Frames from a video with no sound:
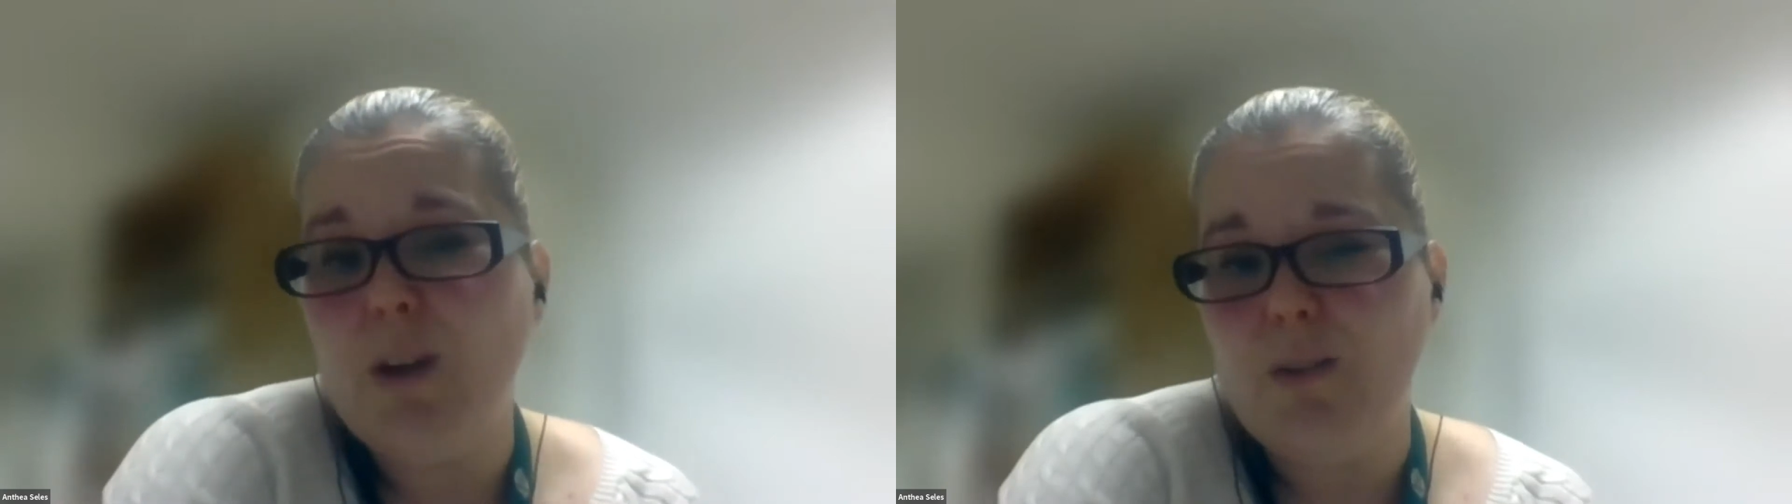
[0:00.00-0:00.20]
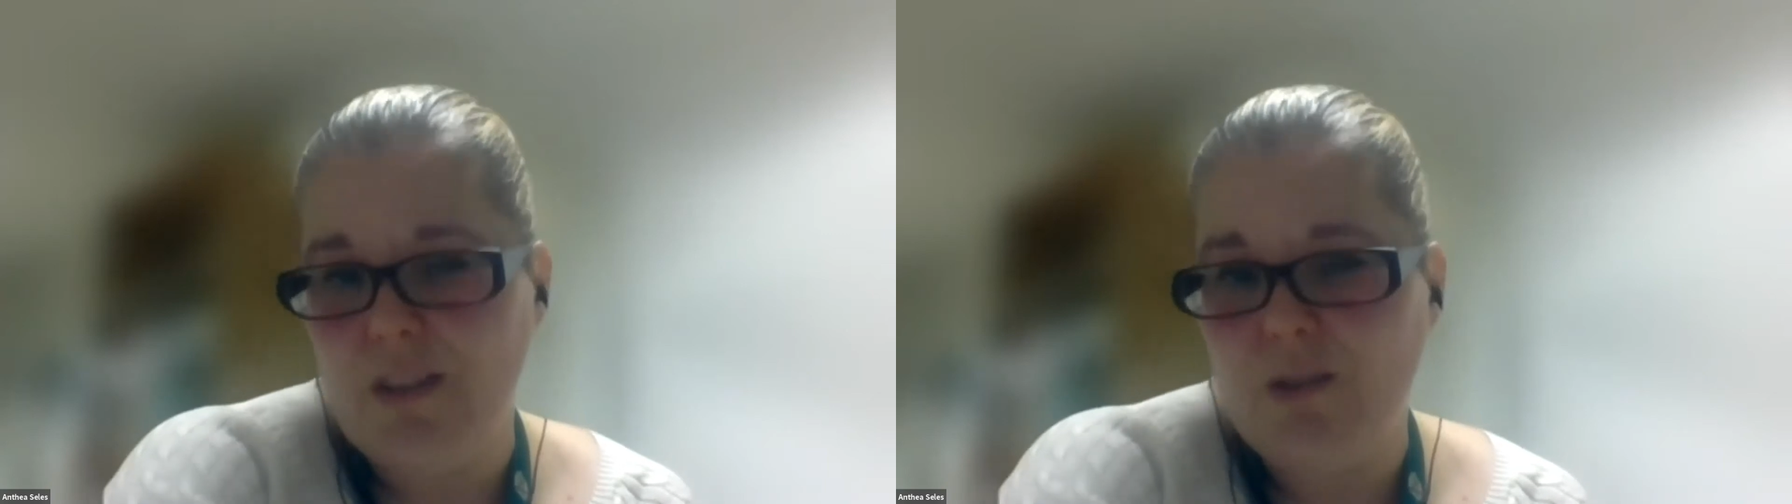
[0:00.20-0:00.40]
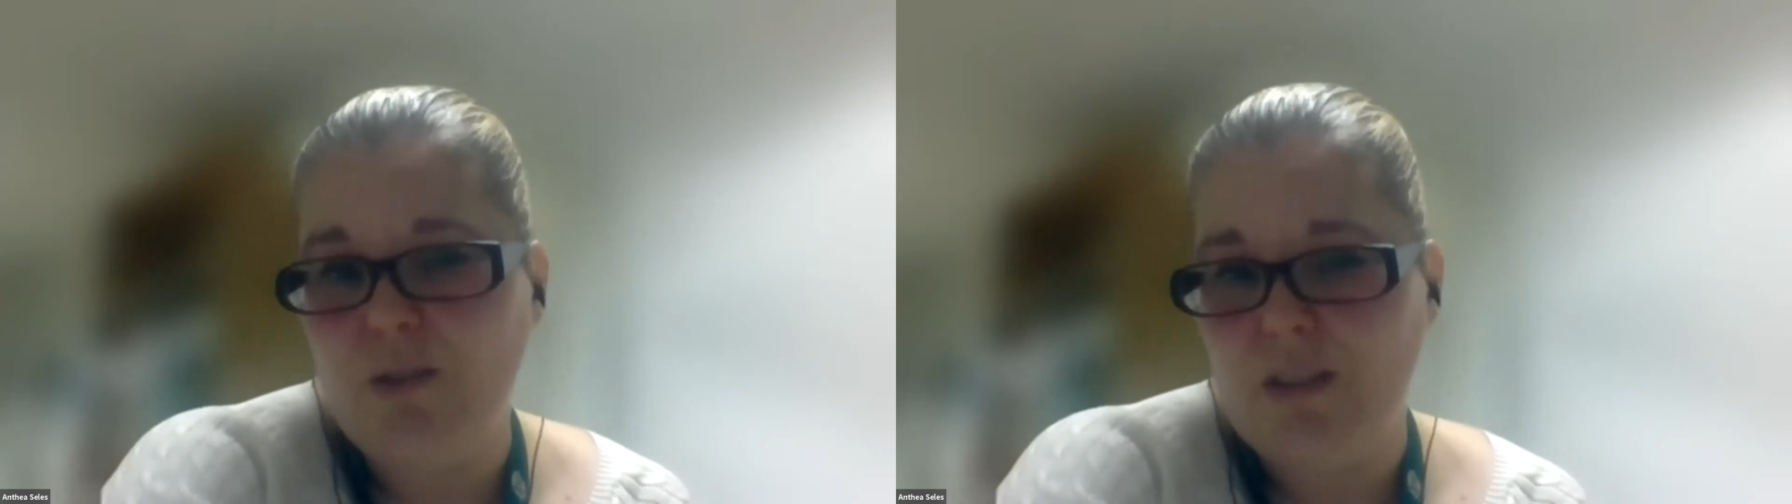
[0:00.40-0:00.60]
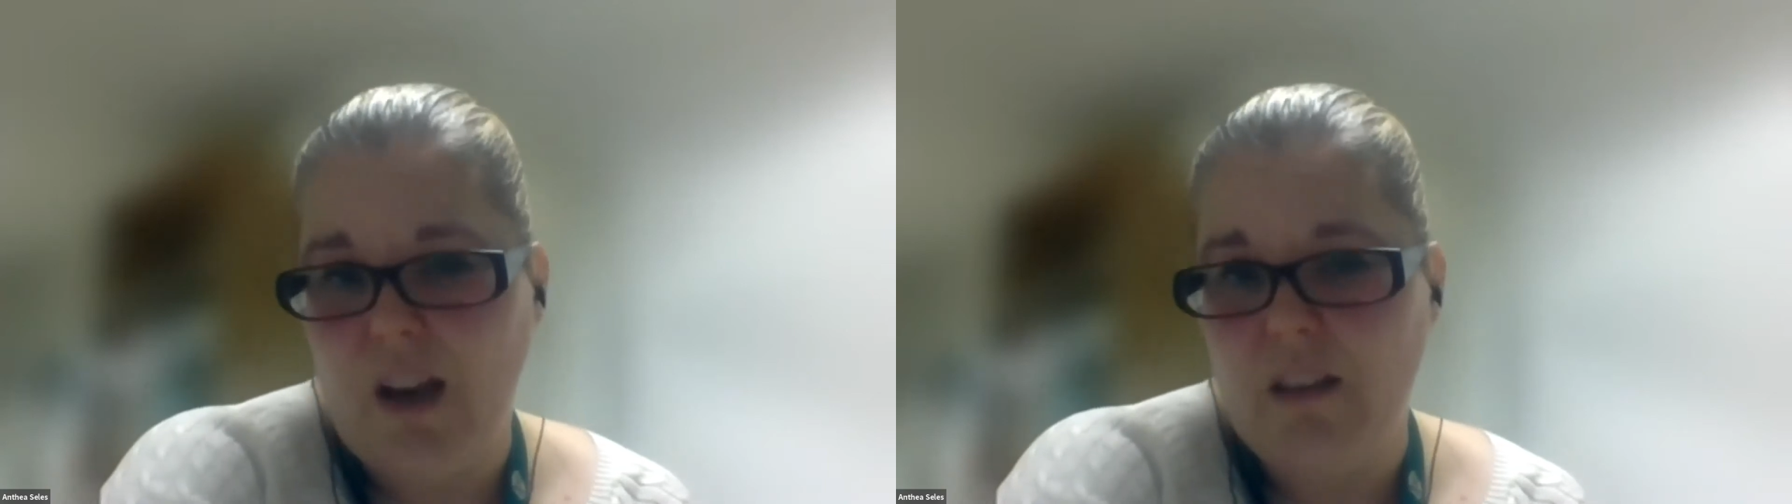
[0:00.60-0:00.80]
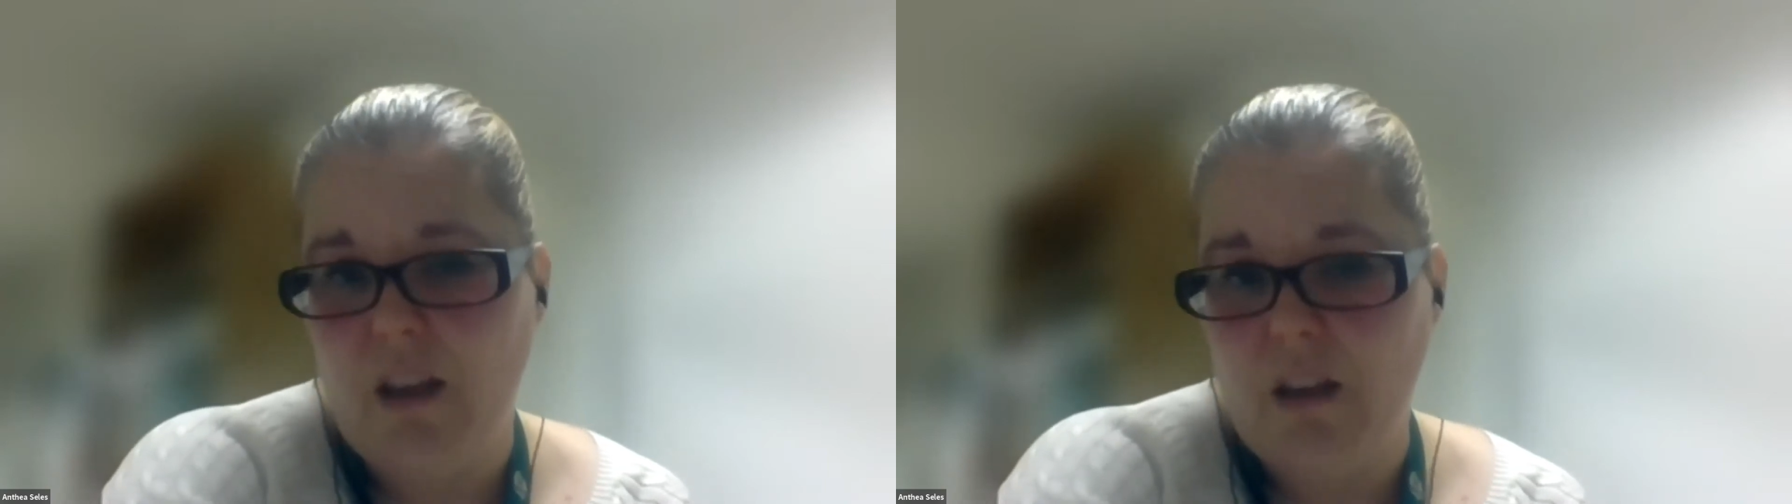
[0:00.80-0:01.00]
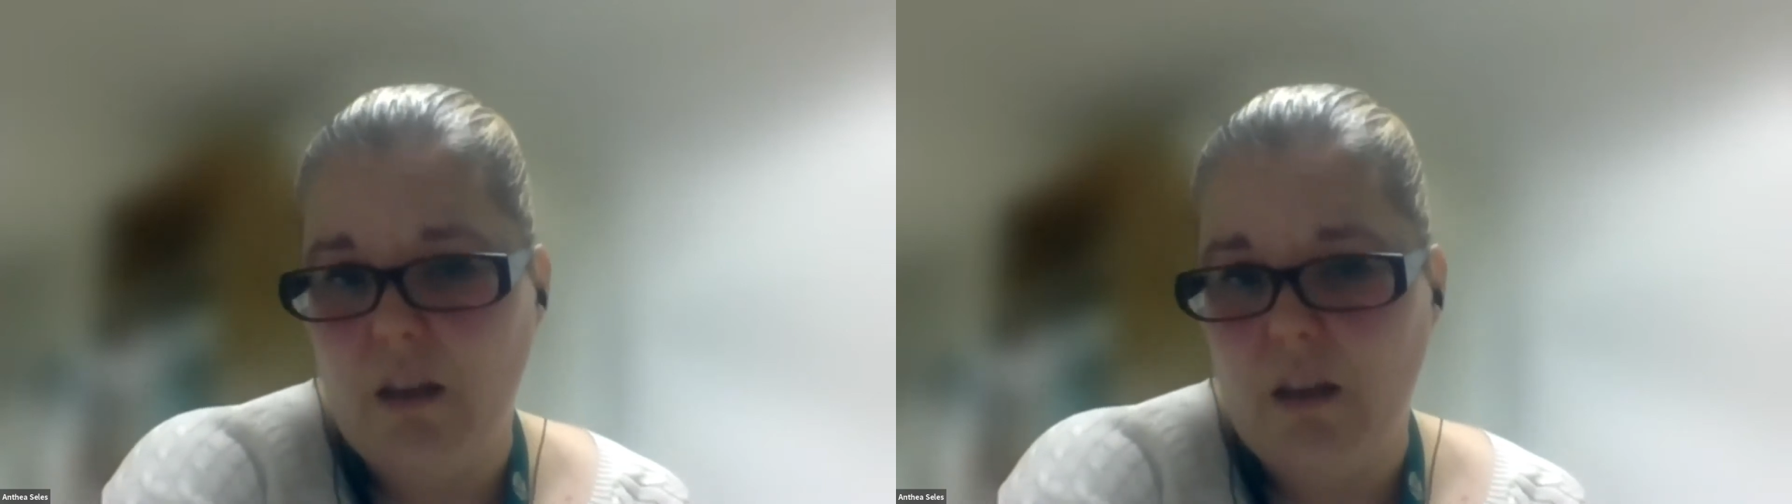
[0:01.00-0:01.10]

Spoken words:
makers understand that.